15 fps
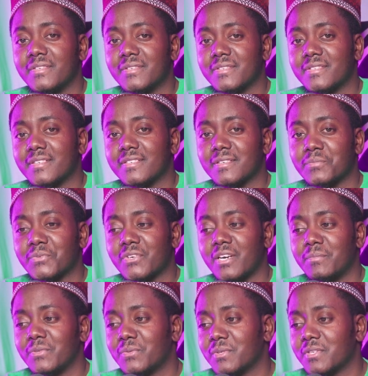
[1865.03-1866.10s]
consider
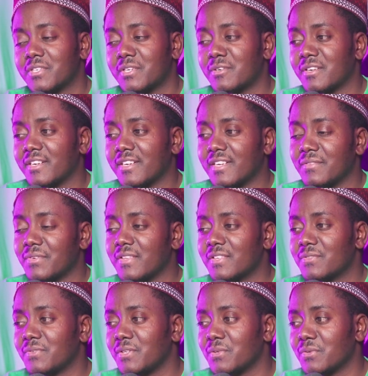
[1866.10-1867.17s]
subscribing to the channel and giving
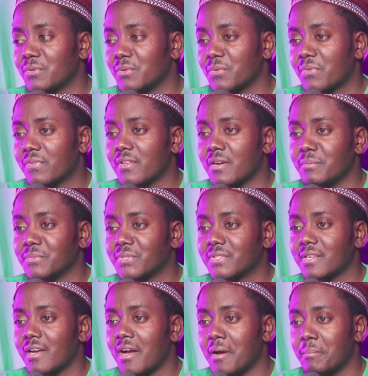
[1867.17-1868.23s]
this video
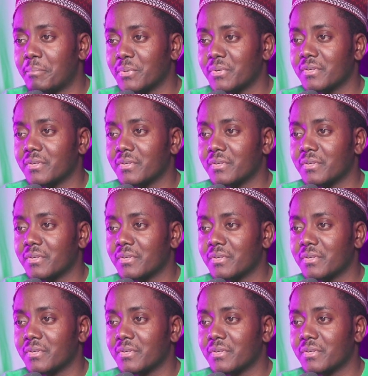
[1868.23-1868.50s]
thumbs up.